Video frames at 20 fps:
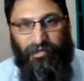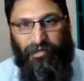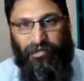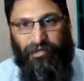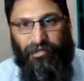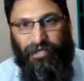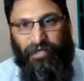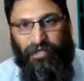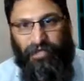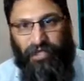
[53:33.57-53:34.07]

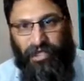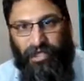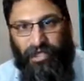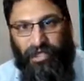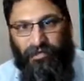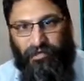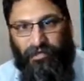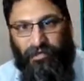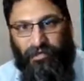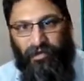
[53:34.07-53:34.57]

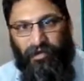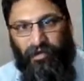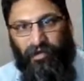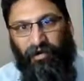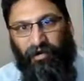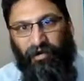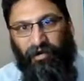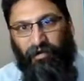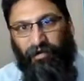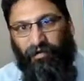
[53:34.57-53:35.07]
shared
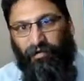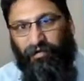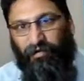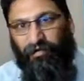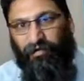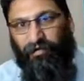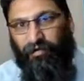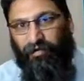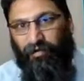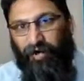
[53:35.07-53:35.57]

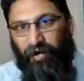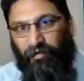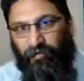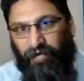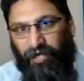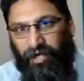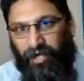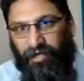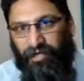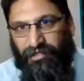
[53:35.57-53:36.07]
on our
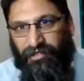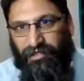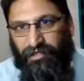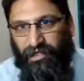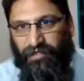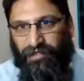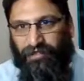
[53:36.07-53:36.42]
page.